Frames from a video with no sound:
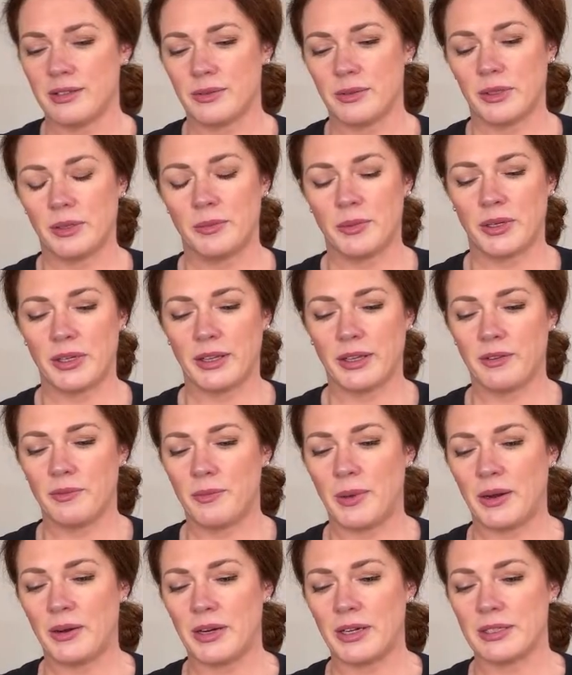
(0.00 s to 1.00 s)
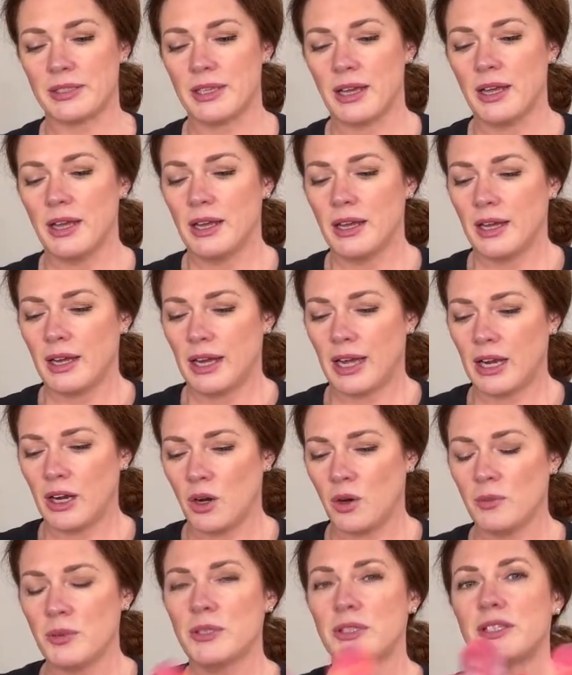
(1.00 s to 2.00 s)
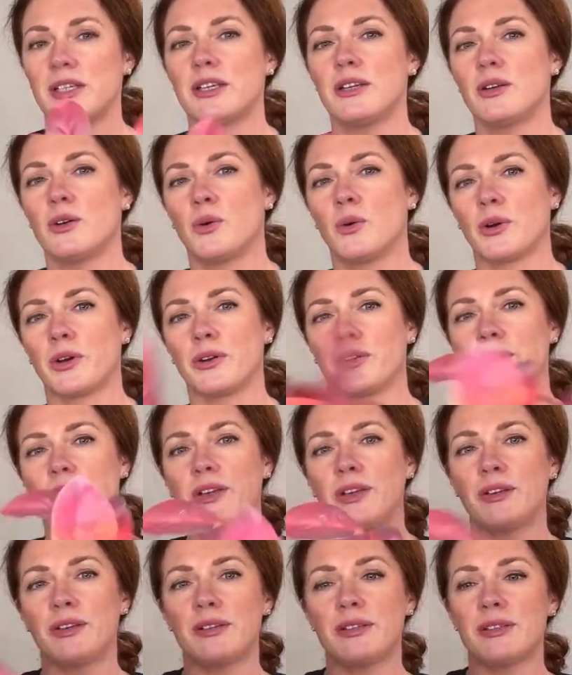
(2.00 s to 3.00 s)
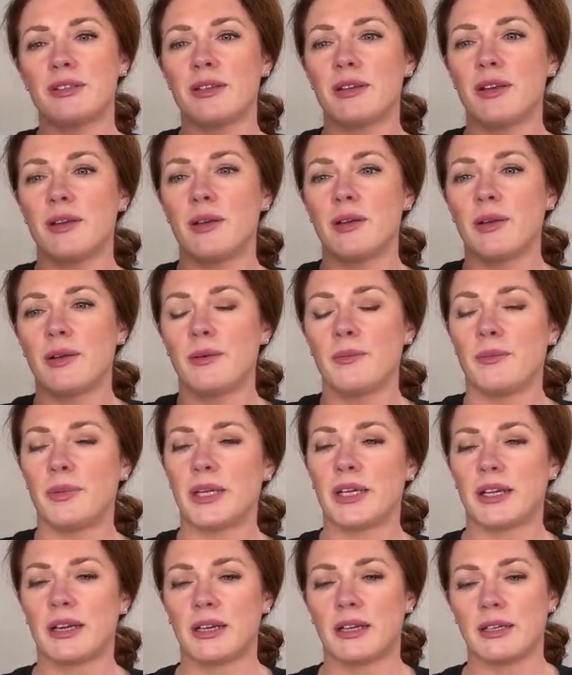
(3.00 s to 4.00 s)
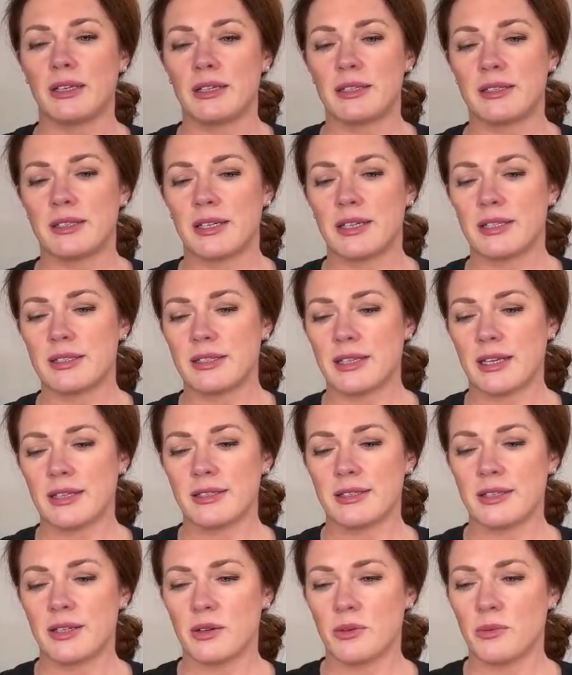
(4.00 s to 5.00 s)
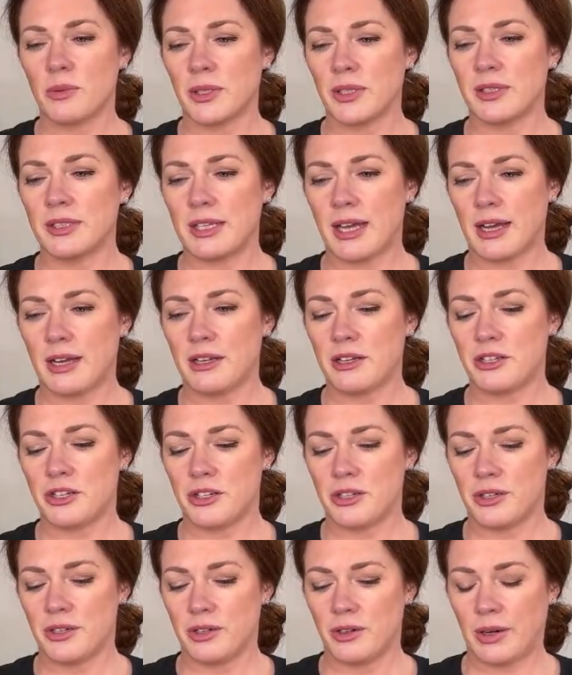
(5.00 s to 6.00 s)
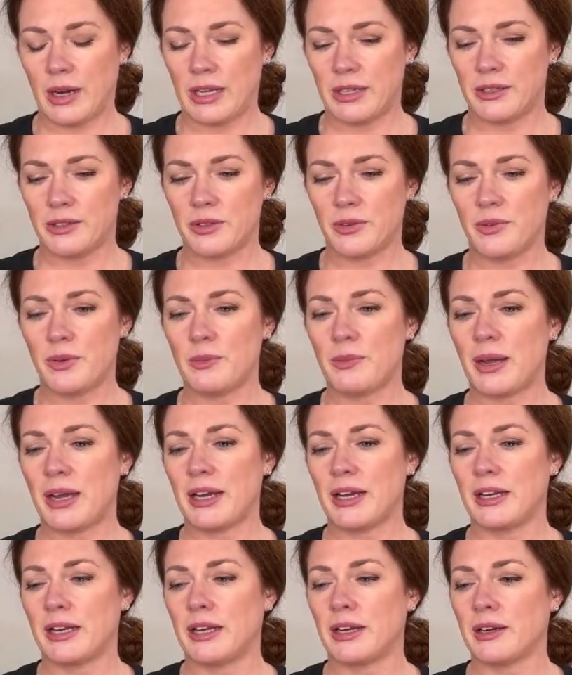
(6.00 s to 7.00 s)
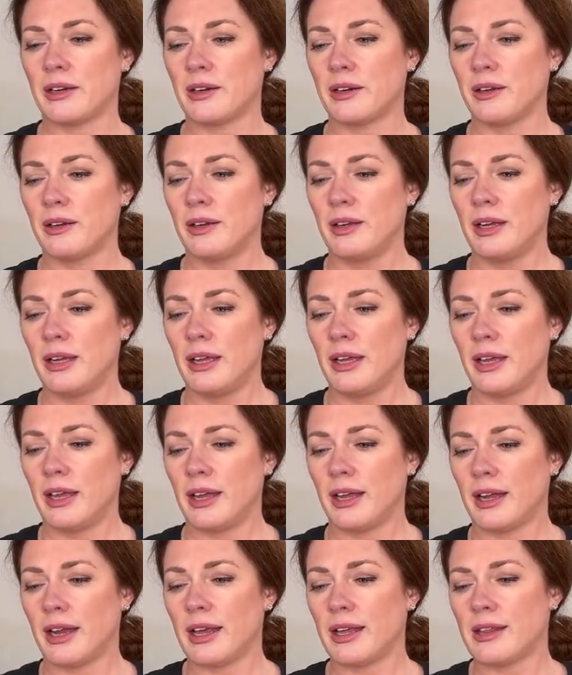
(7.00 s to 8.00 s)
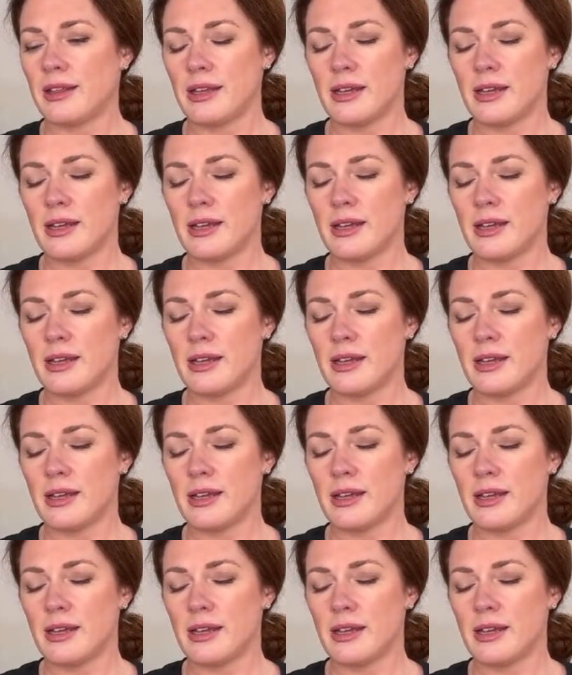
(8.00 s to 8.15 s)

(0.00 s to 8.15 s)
are really pretty. They have berries. I almost didn't order these because it says they're Real Touch. Okay, these are from Pioneer. And I